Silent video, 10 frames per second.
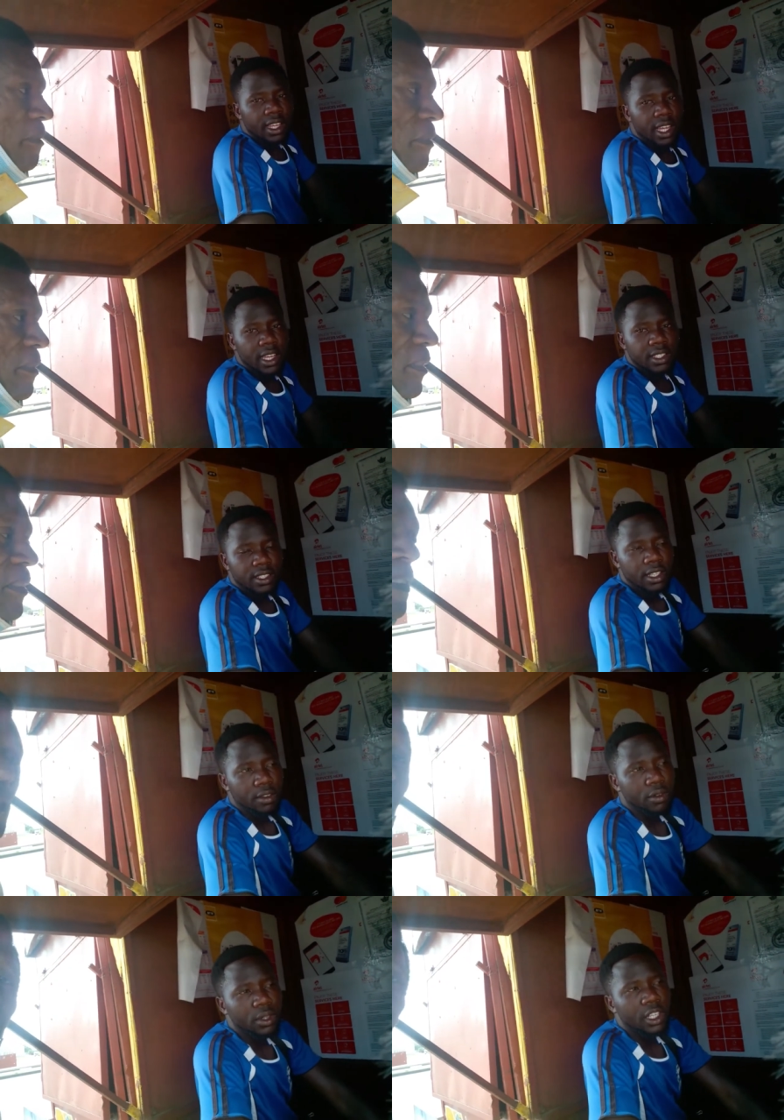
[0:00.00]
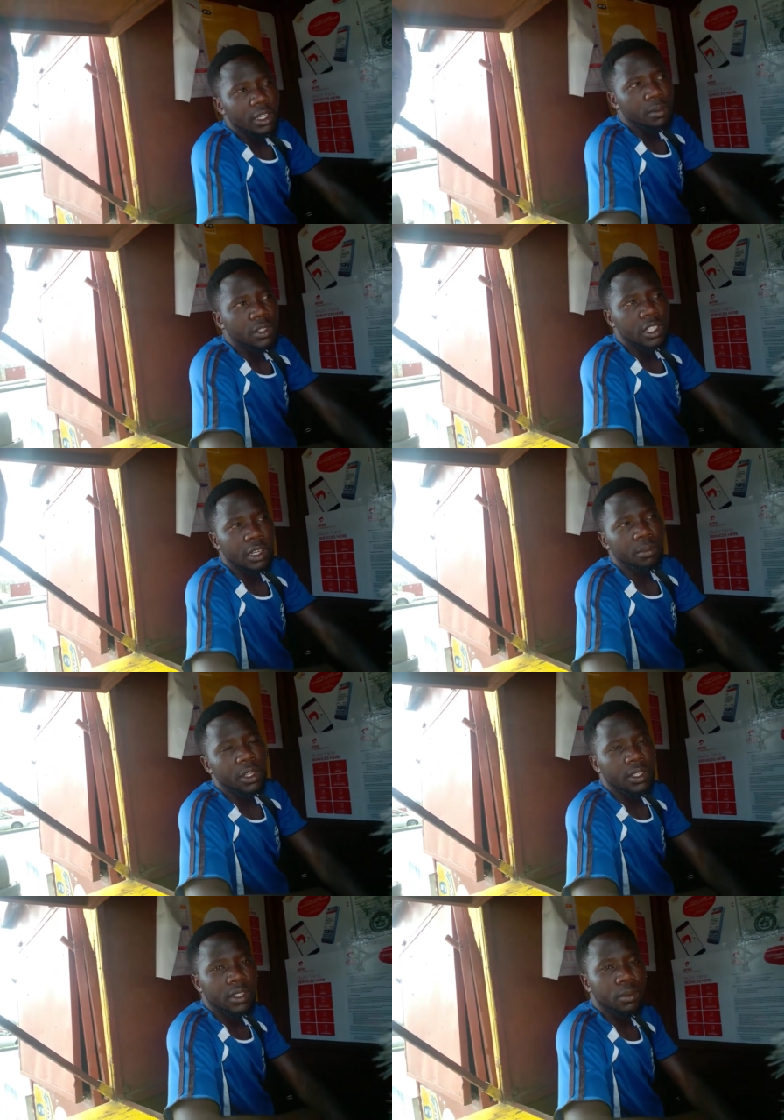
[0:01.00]
Yes, several times it
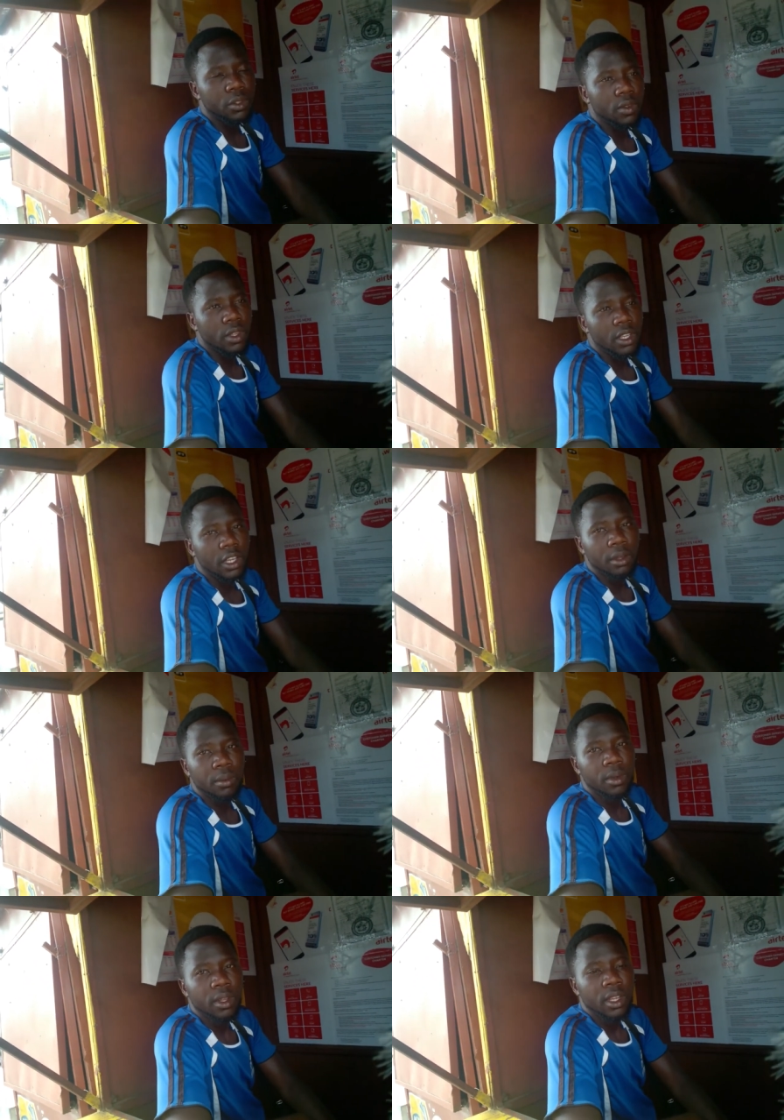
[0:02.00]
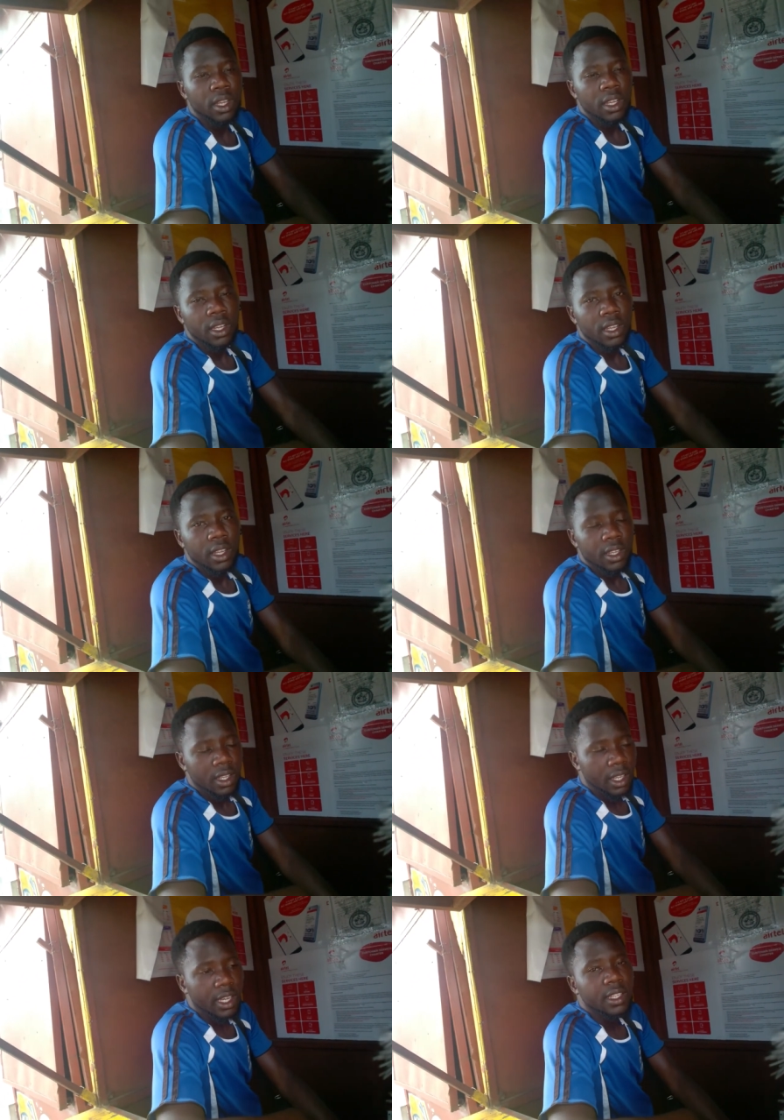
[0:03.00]
happens most of the time. It happens?
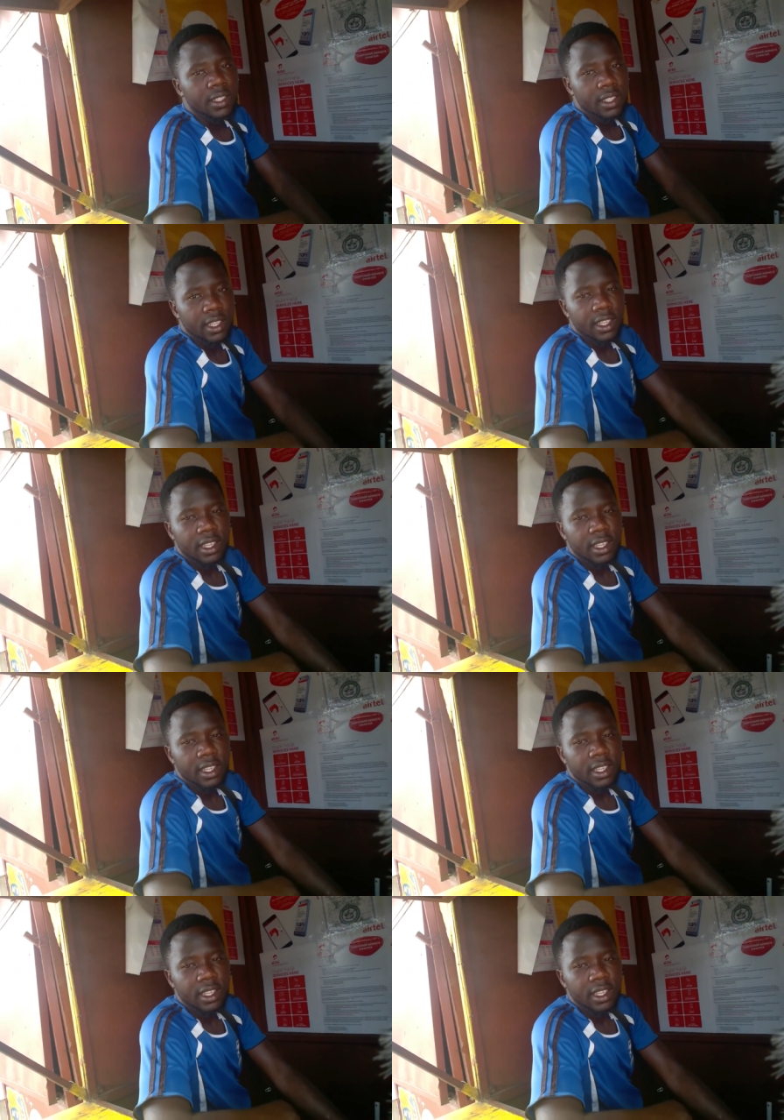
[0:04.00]
Yes.